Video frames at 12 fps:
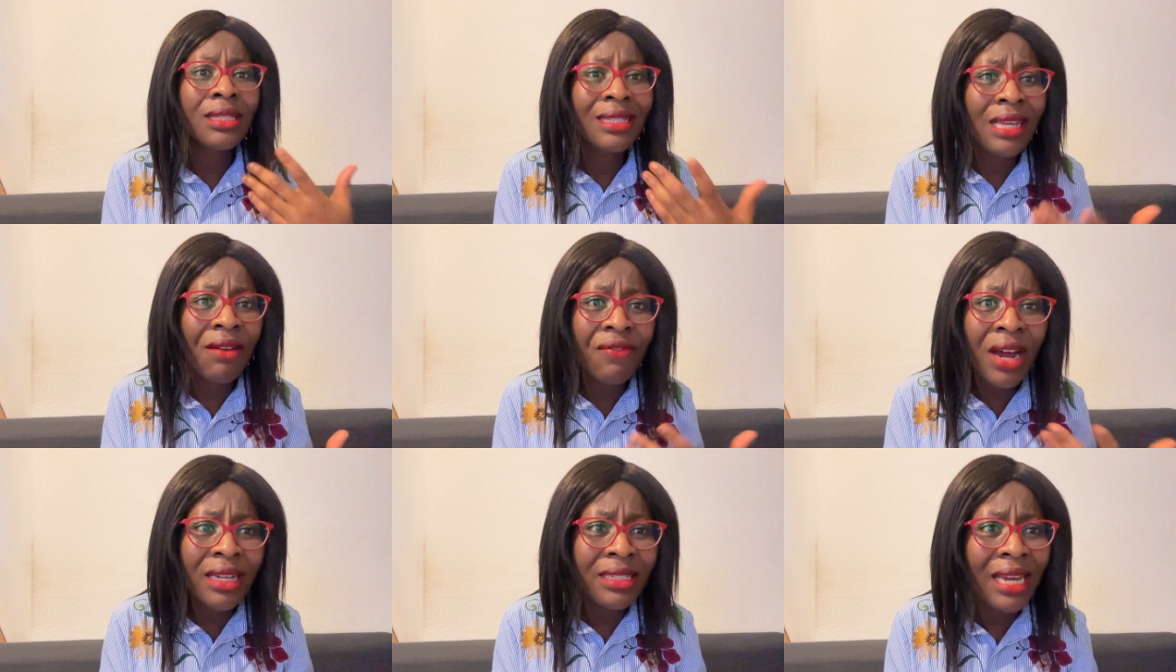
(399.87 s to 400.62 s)

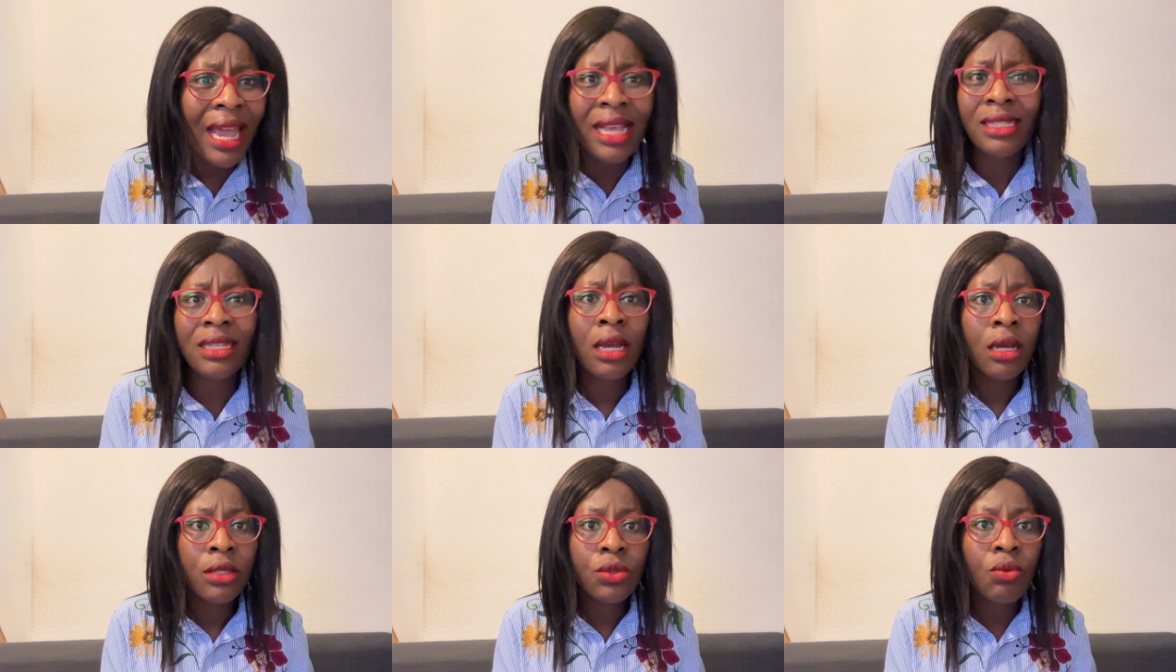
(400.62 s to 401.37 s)
several days
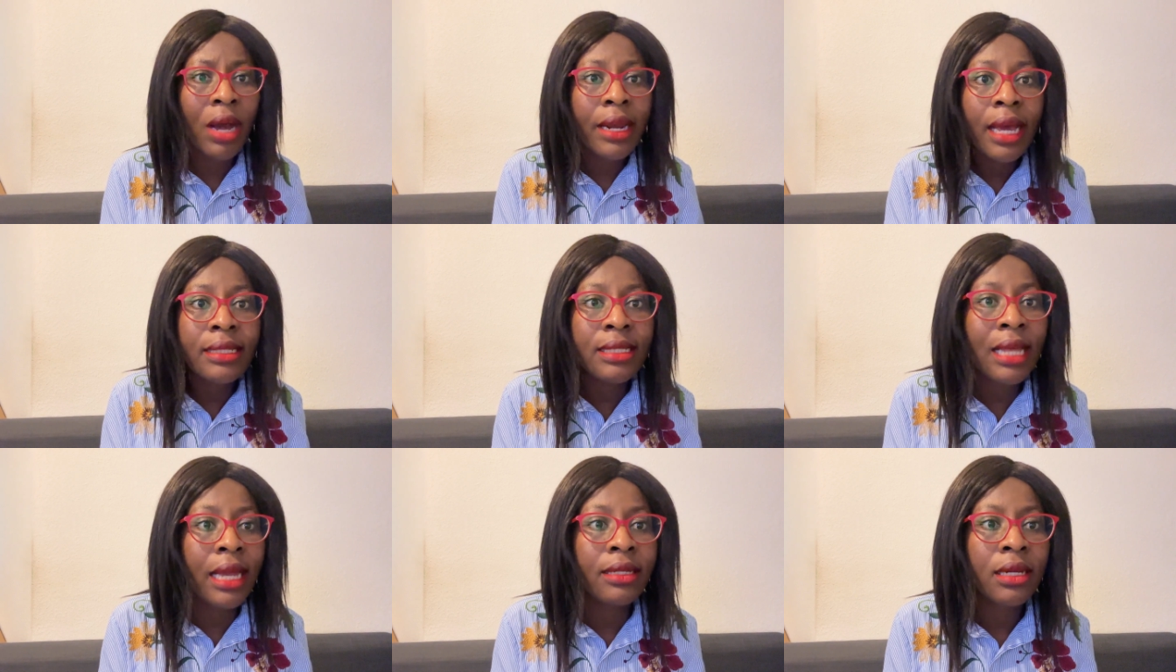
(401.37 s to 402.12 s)
to
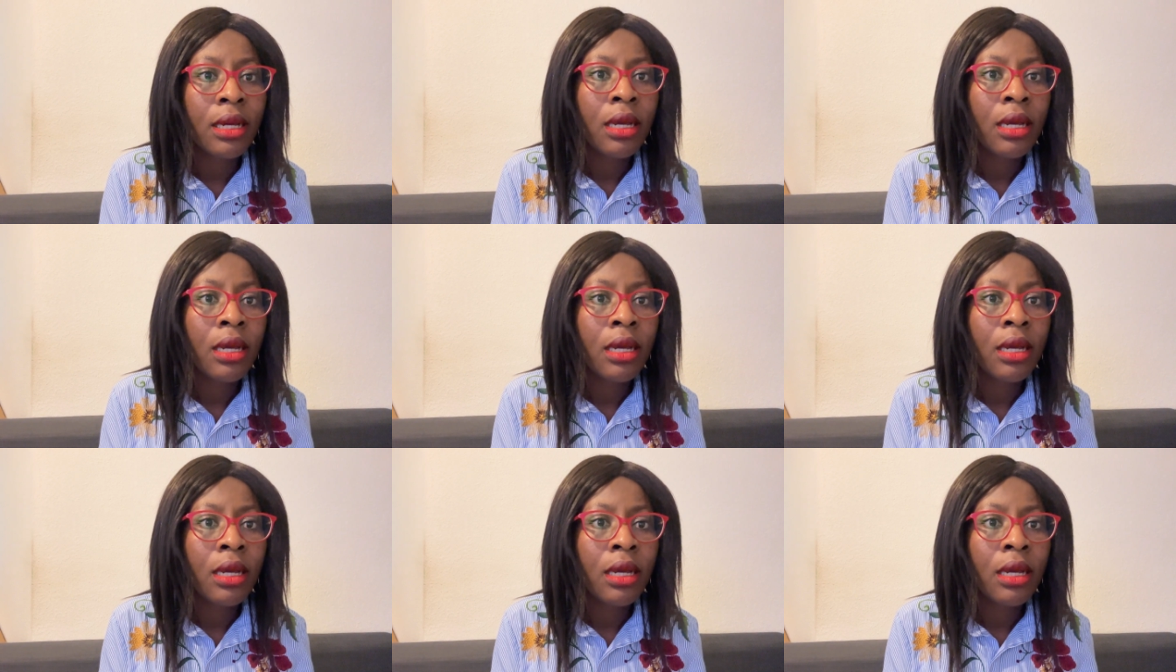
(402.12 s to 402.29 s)
understand.